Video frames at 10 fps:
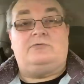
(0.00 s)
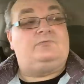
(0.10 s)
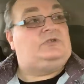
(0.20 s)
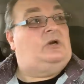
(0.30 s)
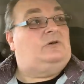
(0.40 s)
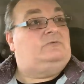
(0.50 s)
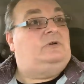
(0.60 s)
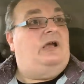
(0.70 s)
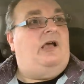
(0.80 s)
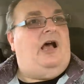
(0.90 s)
So
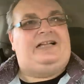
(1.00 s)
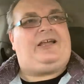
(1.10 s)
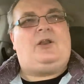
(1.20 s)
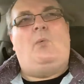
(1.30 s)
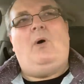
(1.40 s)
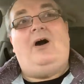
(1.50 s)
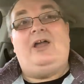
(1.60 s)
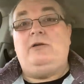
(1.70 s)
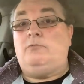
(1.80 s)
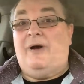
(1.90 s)
I don't know
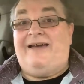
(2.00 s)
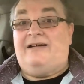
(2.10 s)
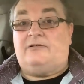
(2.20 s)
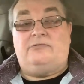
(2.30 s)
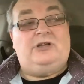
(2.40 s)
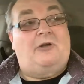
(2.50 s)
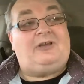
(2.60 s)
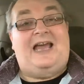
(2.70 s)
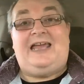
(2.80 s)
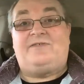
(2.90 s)
why, where, you know,
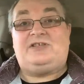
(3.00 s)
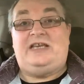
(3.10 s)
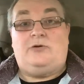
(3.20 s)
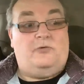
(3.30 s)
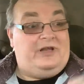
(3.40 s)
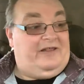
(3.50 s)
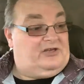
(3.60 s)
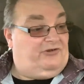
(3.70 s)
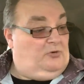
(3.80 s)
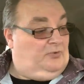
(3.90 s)
KFC and all the others
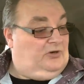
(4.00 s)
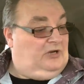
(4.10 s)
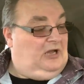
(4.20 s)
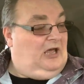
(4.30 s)
are open.